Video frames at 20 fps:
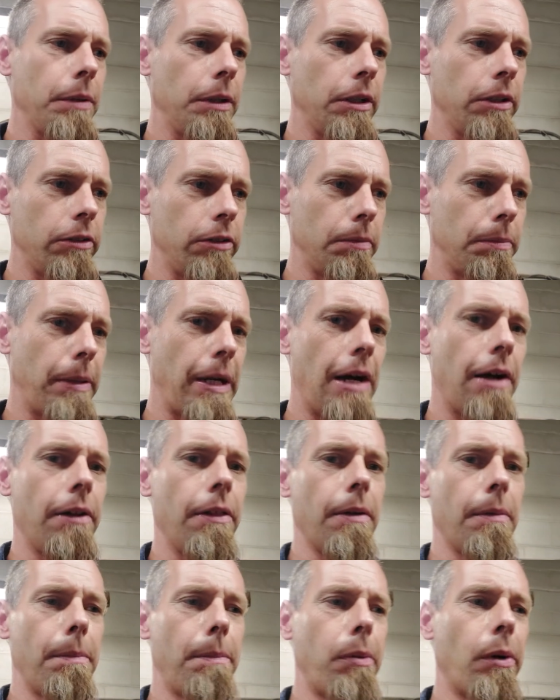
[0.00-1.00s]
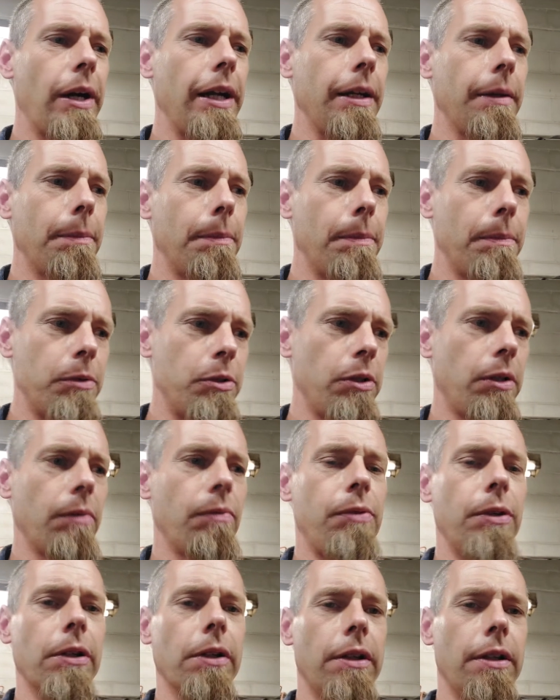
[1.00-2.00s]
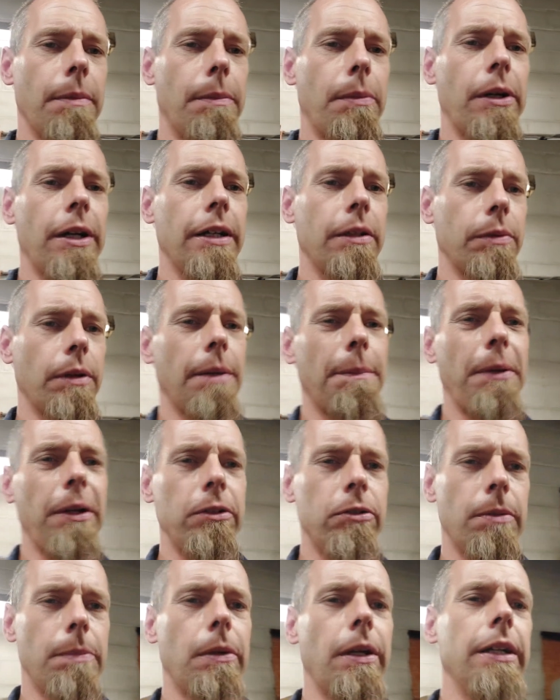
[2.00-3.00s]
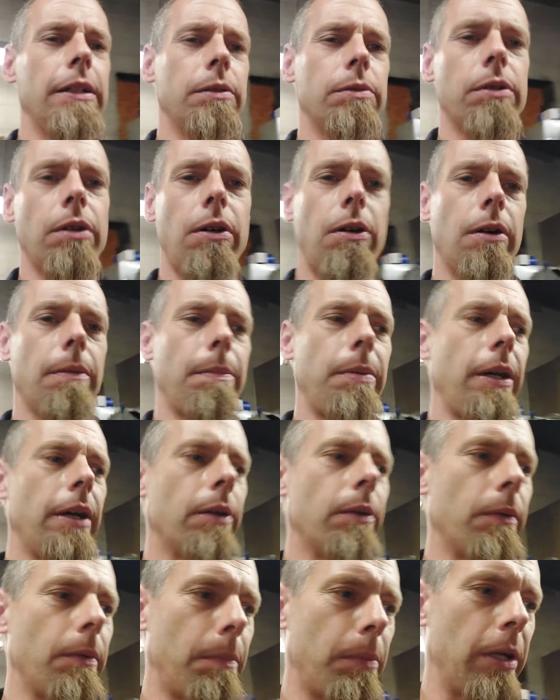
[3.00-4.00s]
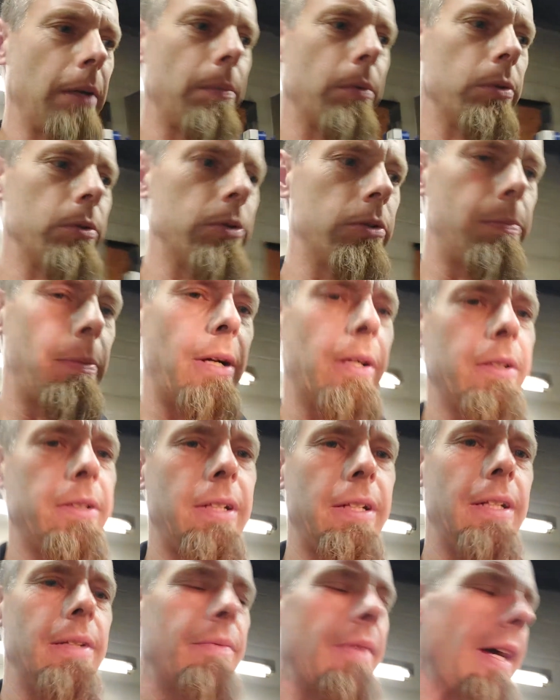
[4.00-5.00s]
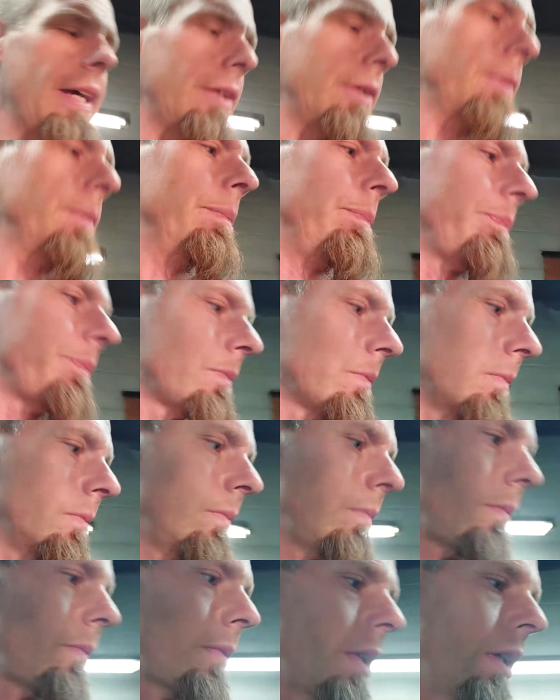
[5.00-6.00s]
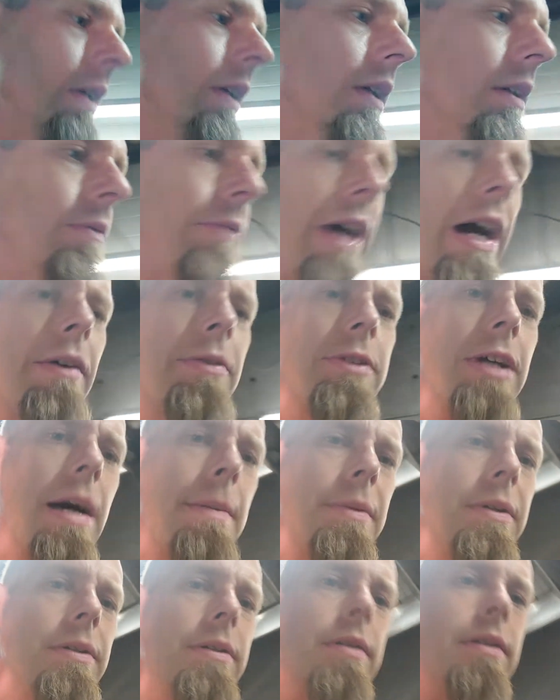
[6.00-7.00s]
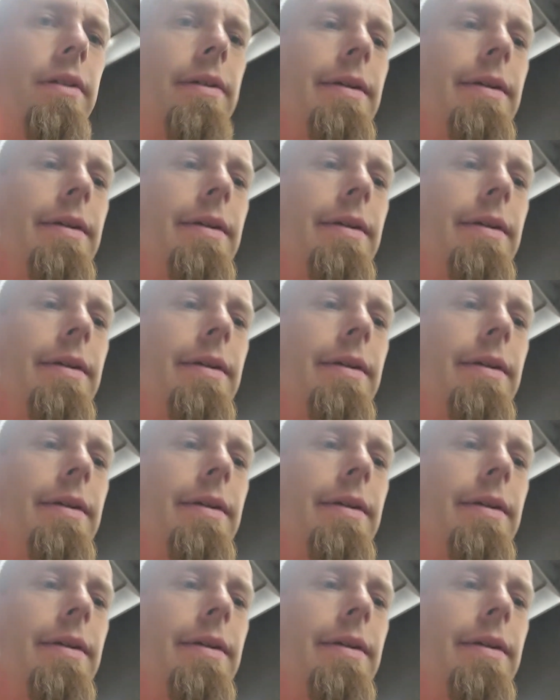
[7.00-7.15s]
because the brake, you could feel it in the brakes. When I pressed the brakes, it was a hard pedal. The brake booster was barely getting any vacuum. Valve timing.